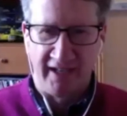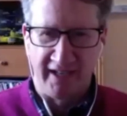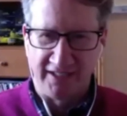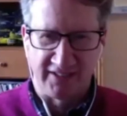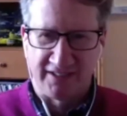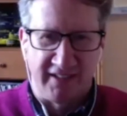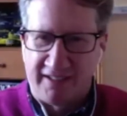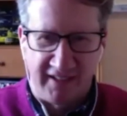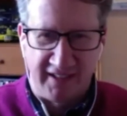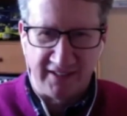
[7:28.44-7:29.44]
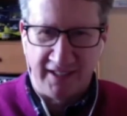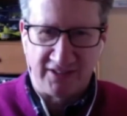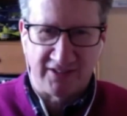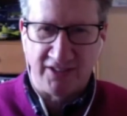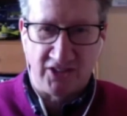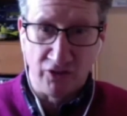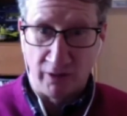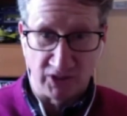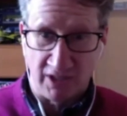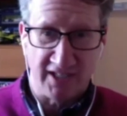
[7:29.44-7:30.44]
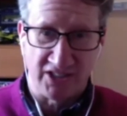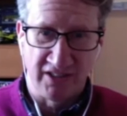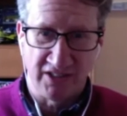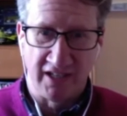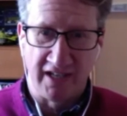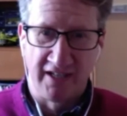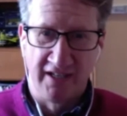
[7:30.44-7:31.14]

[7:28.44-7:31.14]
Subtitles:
It's your own selection, isn't it?